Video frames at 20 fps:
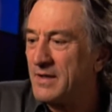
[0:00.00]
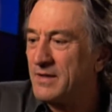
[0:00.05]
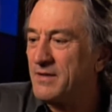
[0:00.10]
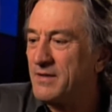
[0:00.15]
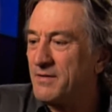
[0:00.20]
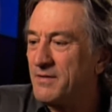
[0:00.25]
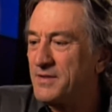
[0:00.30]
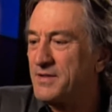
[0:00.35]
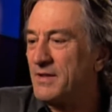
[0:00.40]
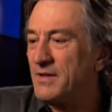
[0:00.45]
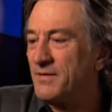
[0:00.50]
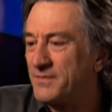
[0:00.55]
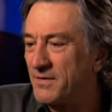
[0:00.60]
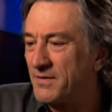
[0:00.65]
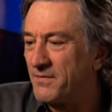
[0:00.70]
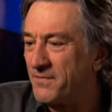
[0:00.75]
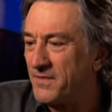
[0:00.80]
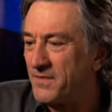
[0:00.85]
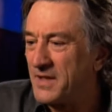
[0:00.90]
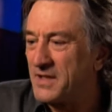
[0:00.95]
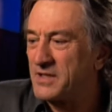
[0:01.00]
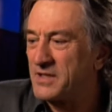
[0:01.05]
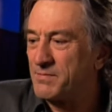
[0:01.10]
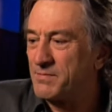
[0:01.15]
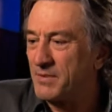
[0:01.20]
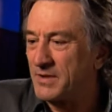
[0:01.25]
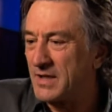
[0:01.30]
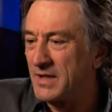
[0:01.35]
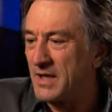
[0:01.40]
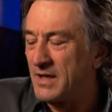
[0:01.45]
self-defense,
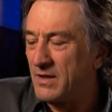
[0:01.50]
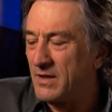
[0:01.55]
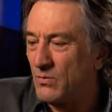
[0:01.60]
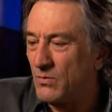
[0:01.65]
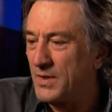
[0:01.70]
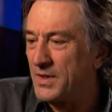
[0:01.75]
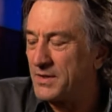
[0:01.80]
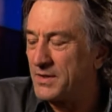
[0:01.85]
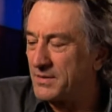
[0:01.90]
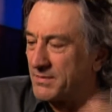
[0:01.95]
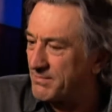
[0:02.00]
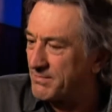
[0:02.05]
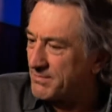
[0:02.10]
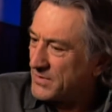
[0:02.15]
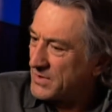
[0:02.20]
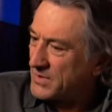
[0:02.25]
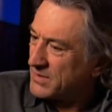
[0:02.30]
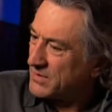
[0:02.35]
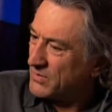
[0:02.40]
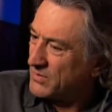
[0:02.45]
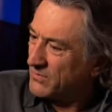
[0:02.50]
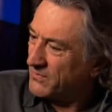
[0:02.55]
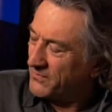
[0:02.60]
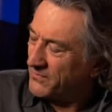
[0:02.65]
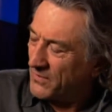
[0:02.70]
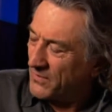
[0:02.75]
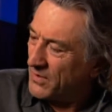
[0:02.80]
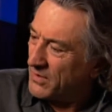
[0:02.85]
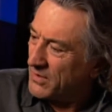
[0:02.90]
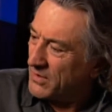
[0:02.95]
but kind of went too
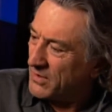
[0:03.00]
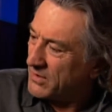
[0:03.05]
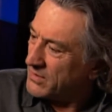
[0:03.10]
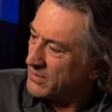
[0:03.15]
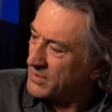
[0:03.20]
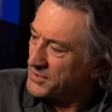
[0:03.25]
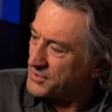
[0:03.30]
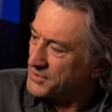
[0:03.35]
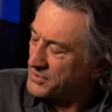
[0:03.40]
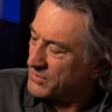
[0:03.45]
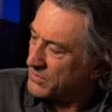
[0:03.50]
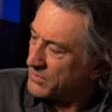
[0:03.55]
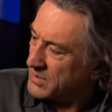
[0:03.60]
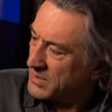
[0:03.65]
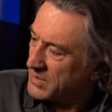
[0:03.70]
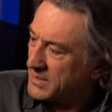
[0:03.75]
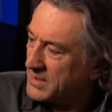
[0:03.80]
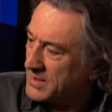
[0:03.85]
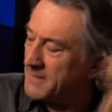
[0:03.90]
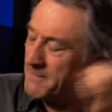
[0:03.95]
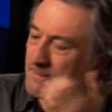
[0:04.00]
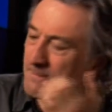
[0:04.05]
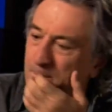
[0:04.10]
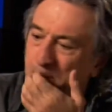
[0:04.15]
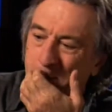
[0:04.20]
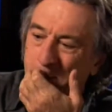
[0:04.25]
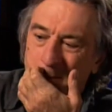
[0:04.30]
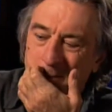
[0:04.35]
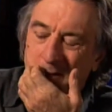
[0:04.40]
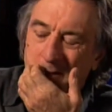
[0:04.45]
far and so on.
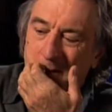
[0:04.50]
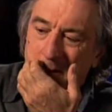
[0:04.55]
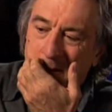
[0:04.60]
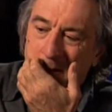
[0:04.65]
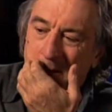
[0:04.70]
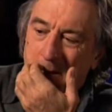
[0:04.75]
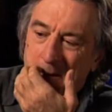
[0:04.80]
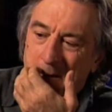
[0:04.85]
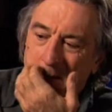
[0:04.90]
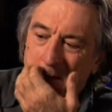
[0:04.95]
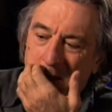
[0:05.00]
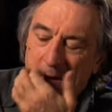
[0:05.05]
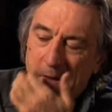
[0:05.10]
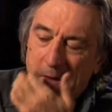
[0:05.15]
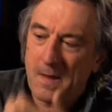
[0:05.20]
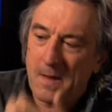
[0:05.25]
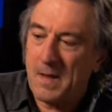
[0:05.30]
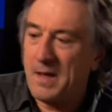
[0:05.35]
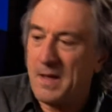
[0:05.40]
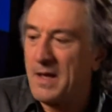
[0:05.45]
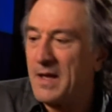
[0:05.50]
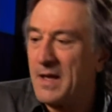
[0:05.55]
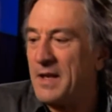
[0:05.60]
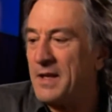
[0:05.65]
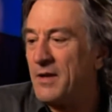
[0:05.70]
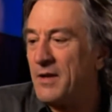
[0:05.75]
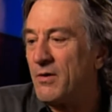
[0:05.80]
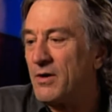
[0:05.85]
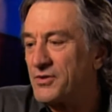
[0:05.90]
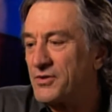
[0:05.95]
And
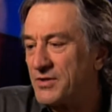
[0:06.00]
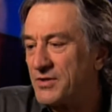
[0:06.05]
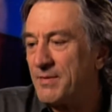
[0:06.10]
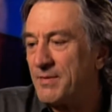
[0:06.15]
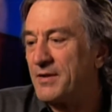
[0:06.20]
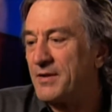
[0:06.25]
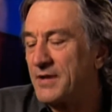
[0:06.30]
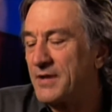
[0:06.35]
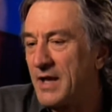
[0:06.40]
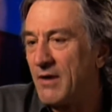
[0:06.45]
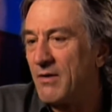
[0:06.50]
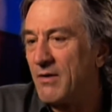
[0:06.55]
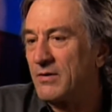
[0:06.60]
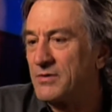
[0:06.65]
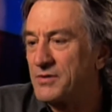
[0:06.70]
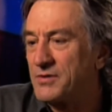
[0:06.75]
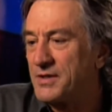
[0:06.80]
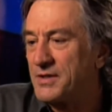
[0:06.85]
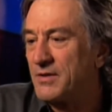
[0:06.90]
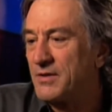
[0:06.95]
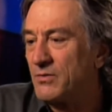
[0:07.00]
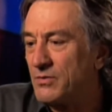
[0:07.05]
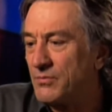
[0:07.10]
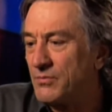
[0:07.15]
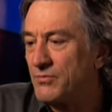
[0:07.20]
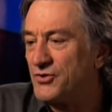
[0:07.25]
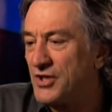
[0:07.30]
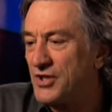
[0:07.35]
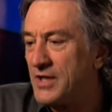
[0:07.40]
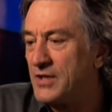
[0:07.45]
there are some other characters in there who are
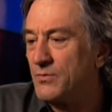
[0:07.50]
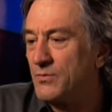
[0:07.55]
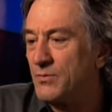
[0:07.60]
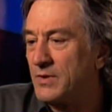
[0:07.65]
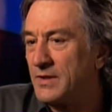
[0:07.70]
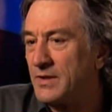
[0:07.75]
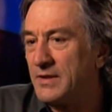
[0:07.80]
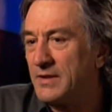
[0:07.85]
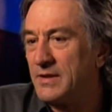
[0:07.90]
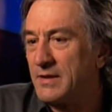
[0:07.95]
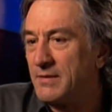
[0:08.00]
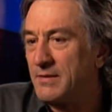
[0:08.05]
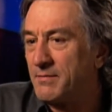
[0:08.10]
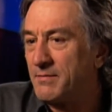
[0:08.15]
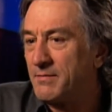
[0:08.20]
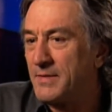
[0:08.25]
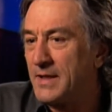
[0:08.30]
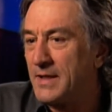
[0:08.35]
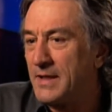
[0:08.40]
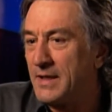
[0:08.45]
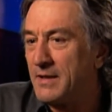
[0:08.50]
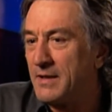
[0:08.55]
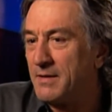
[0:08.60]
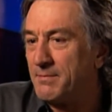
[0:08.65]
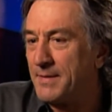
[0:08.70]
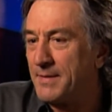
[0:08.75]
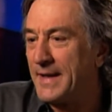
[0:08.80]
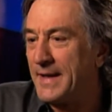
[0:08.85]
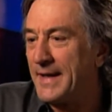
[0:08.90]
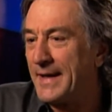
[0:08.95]
genuinely mean and
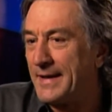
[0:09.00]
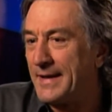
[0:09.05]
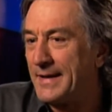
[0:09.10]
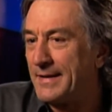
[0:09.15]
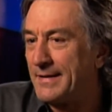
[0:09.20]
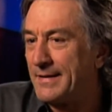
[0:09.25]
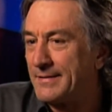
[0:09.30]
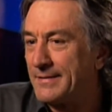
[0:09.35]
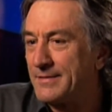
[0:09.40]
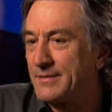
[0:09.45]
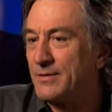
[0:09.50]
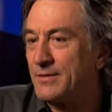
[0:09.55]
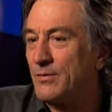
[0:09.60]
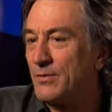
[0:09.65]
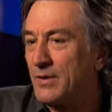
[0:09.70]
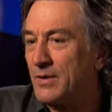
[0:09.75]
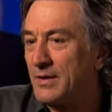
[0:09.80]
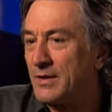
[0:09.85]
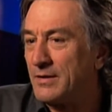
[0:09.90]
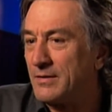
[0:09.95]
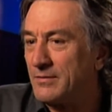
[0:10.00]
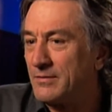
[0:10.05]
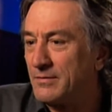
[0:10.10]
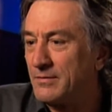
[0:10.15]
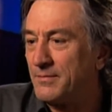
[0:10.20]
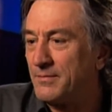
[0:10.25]
bad and so on, who